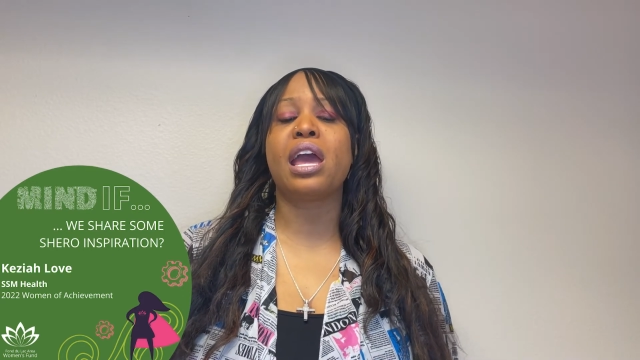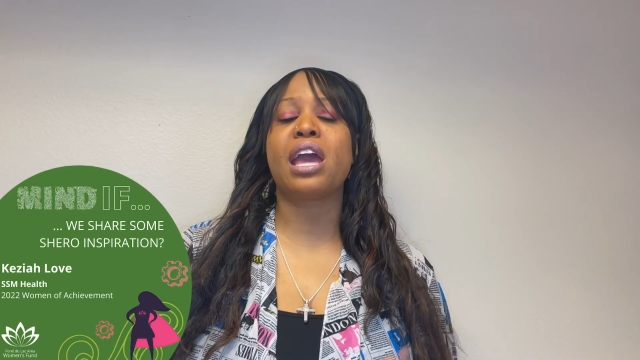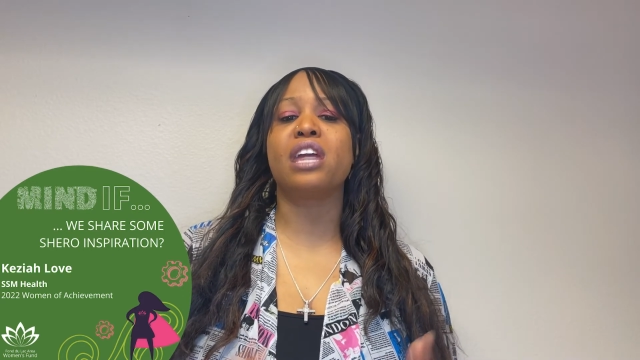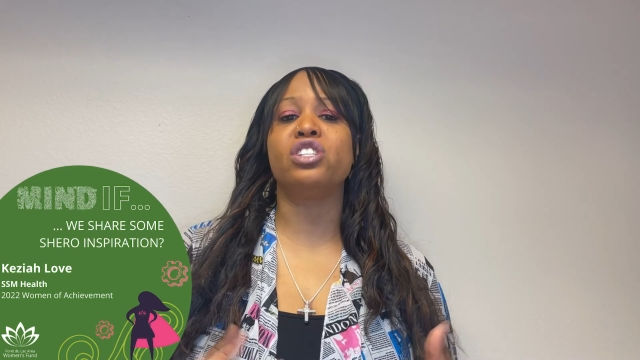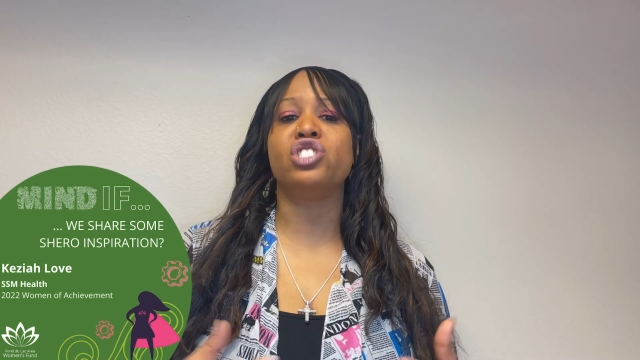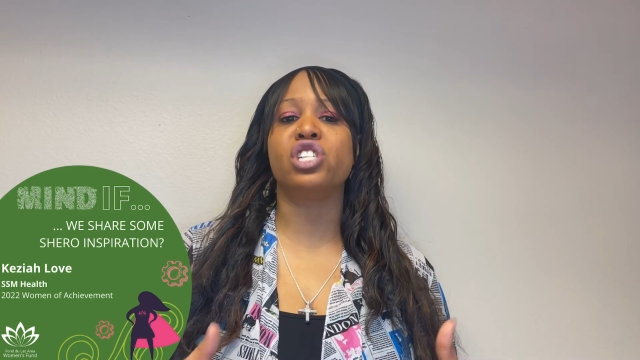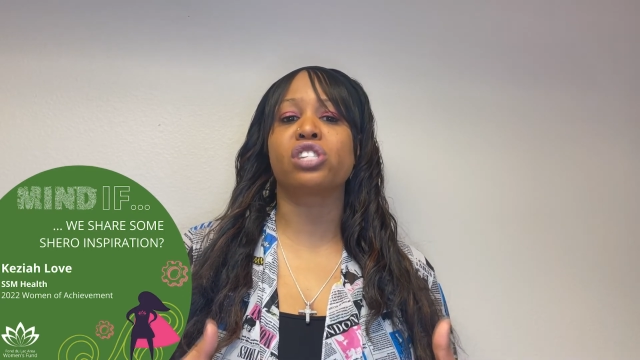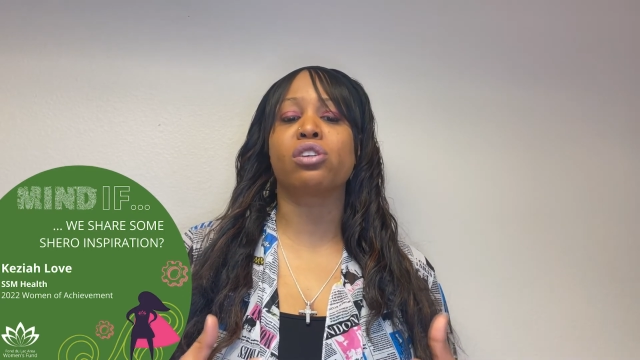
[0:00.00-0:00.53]

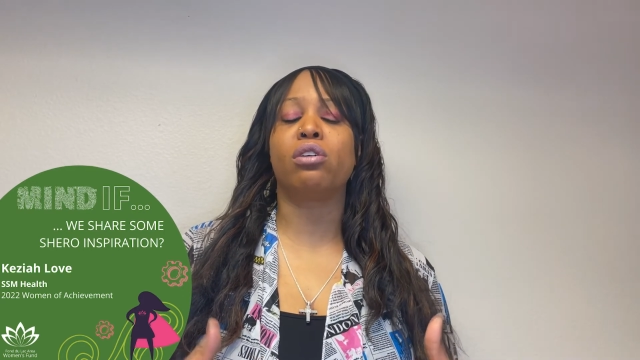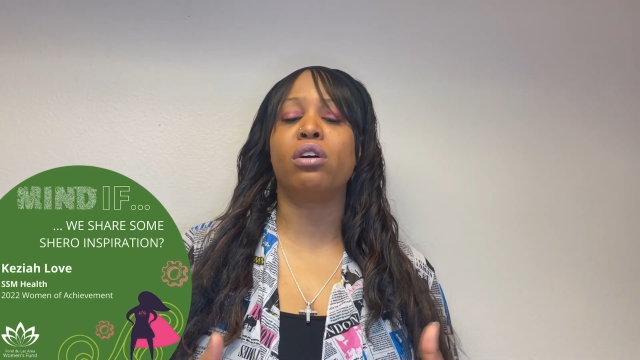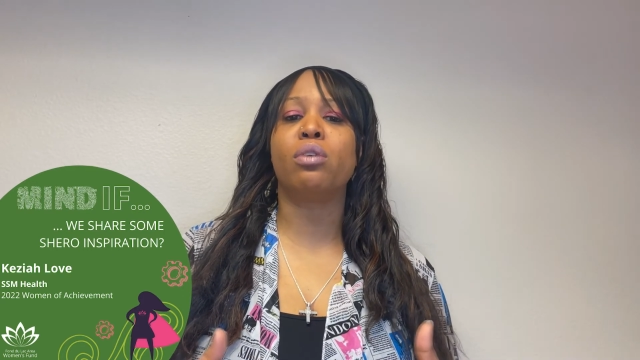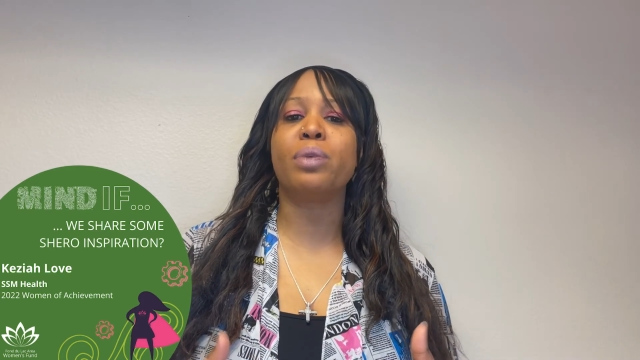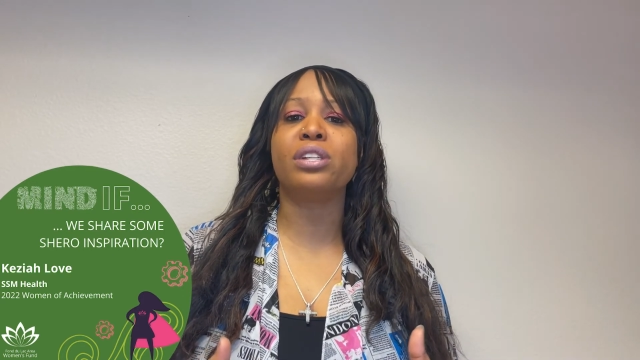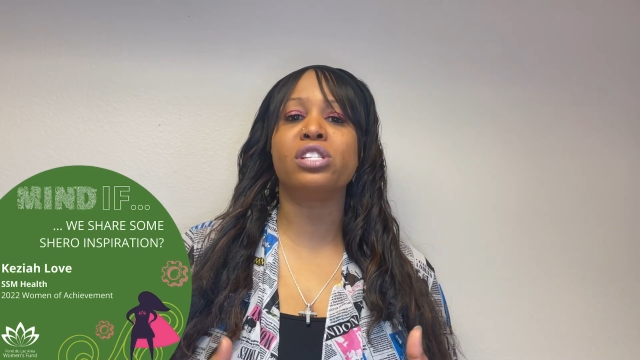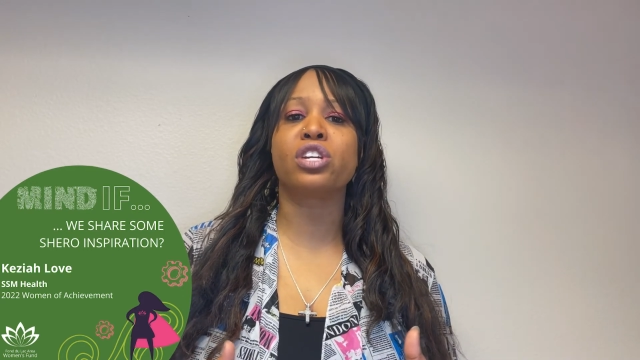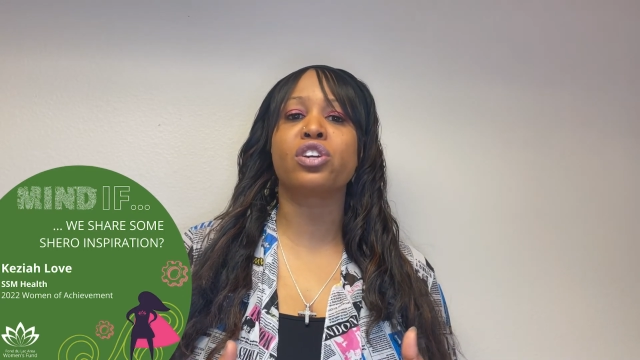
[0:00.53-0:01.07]
and just
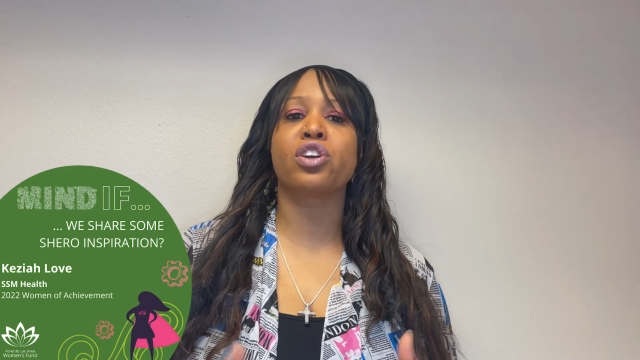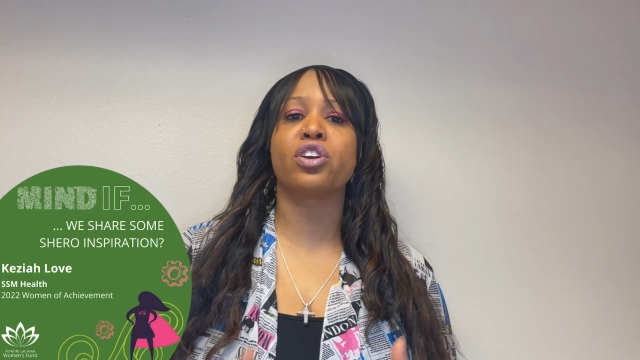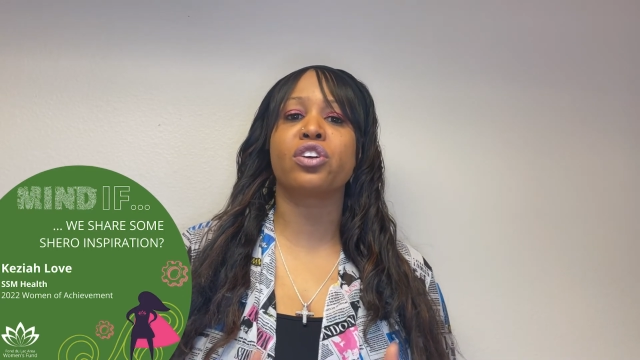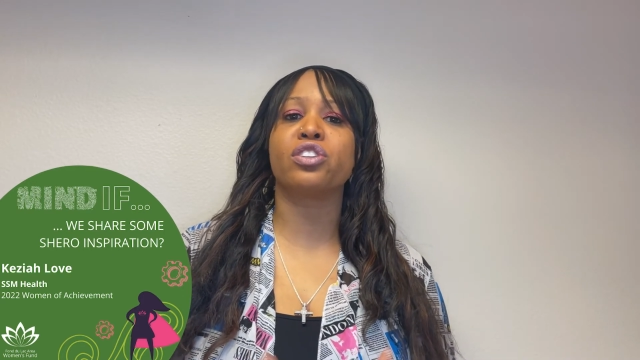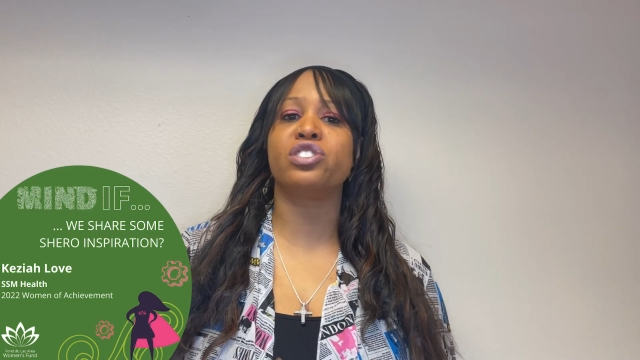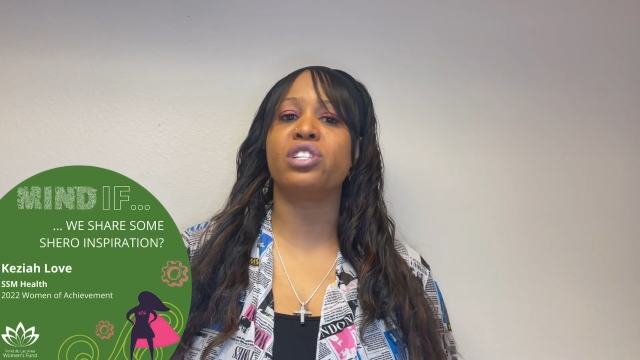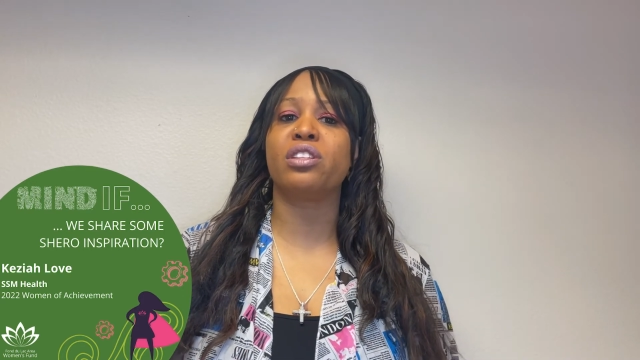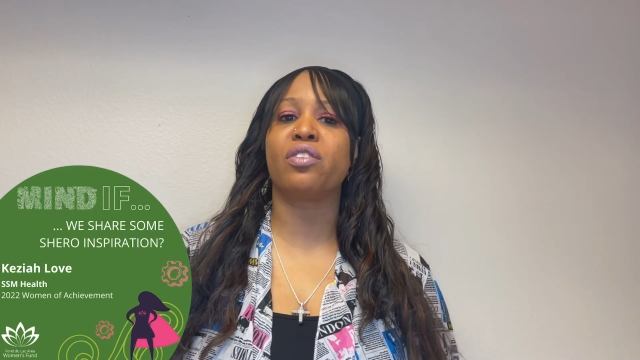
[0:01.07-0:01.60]
always
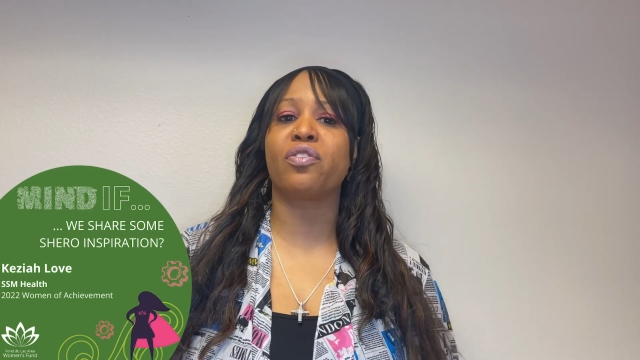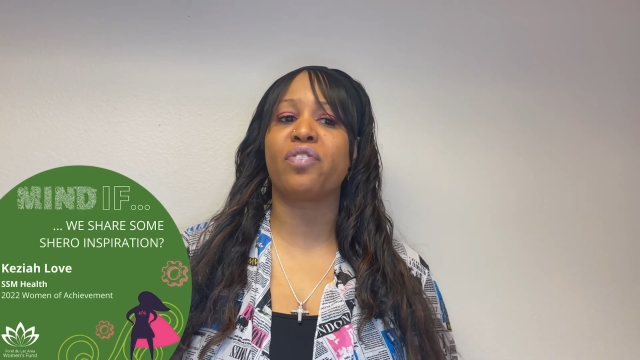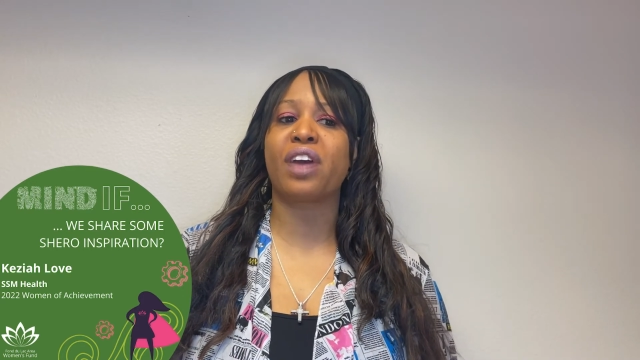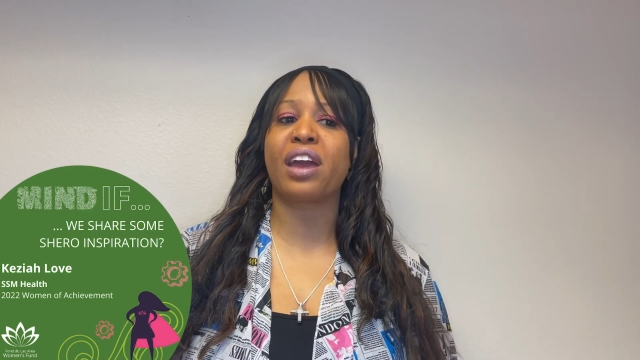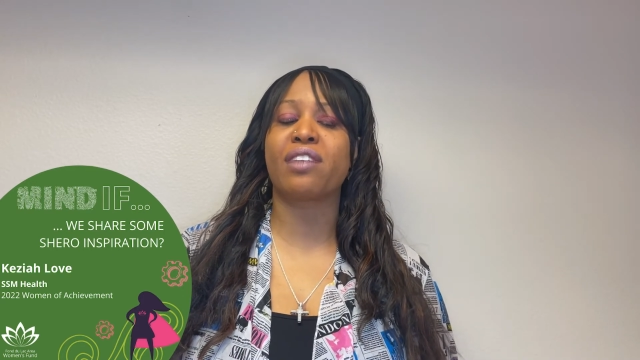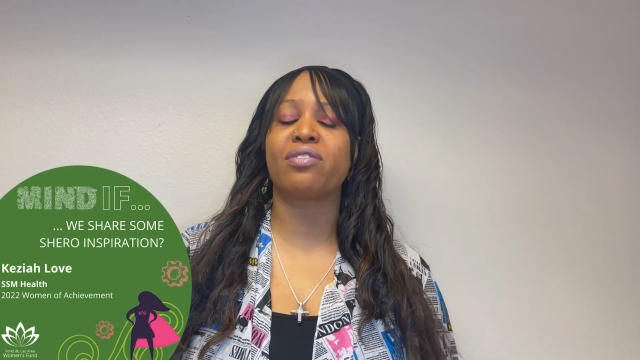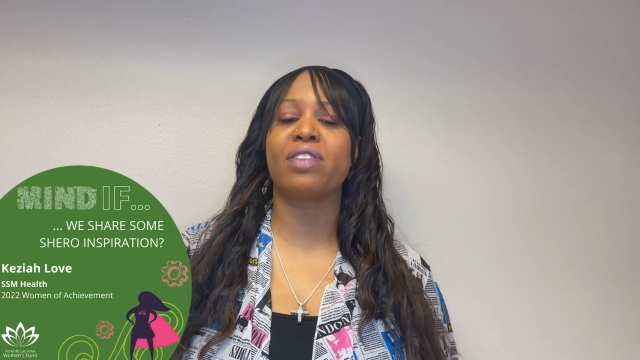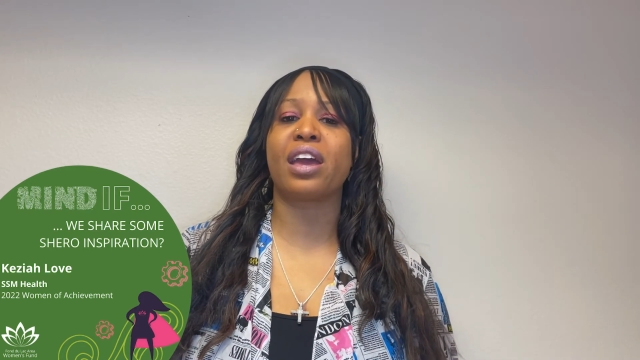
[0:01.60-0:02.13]
encouraging the
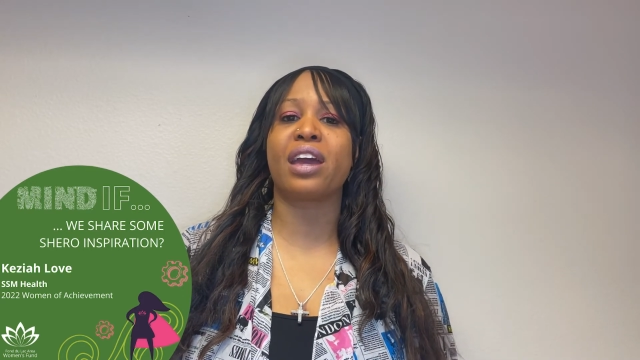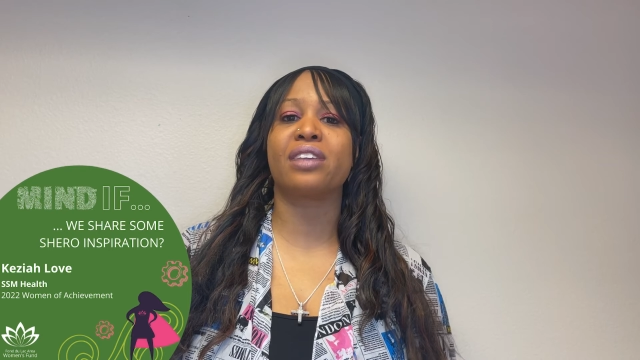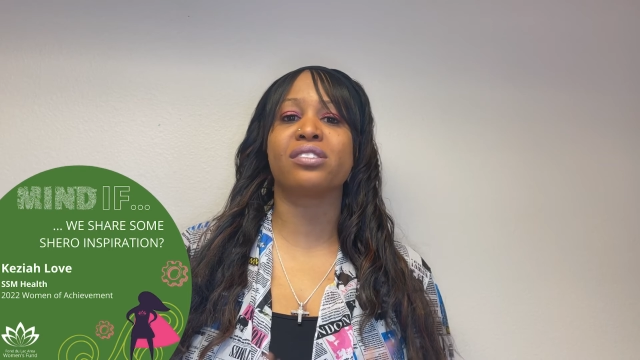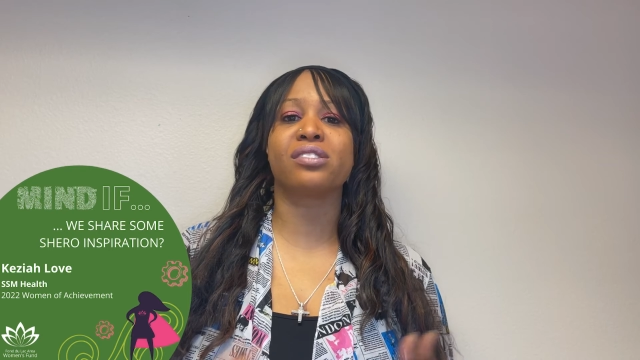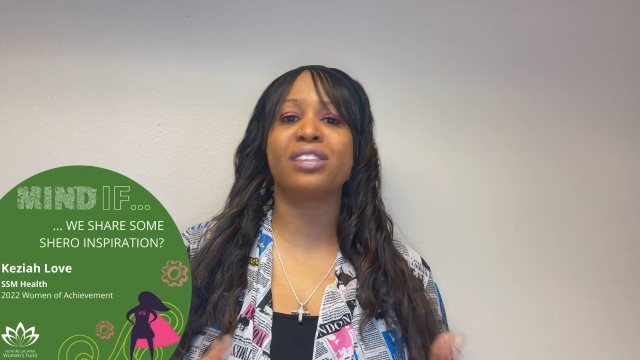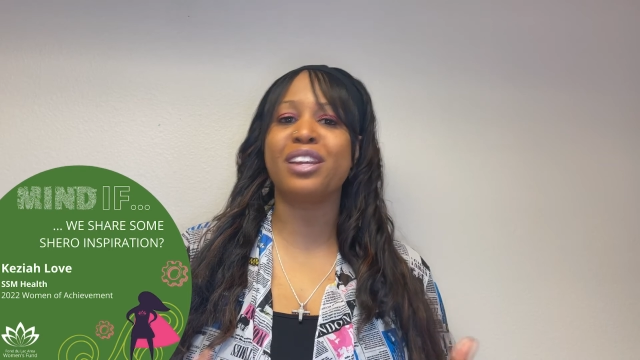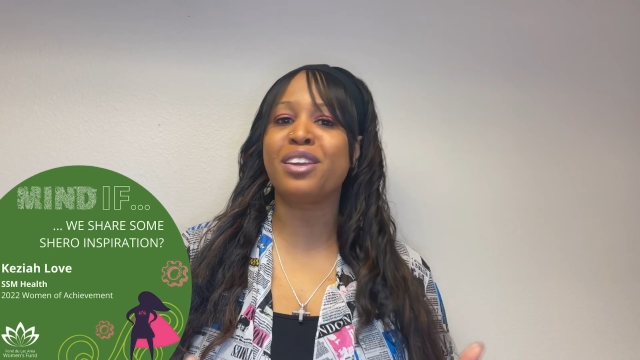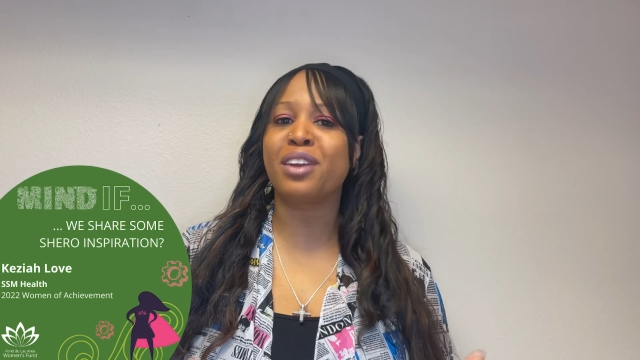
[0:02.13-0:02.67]
fact that
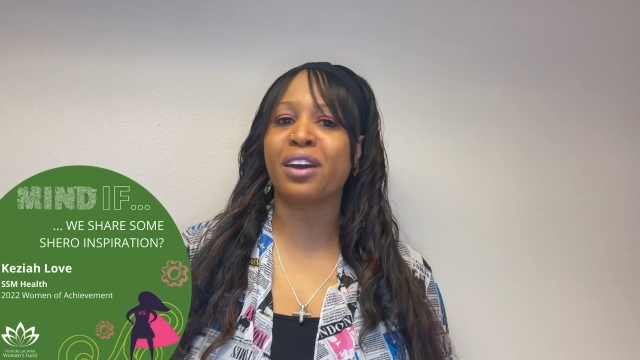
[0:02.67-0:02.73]
seeing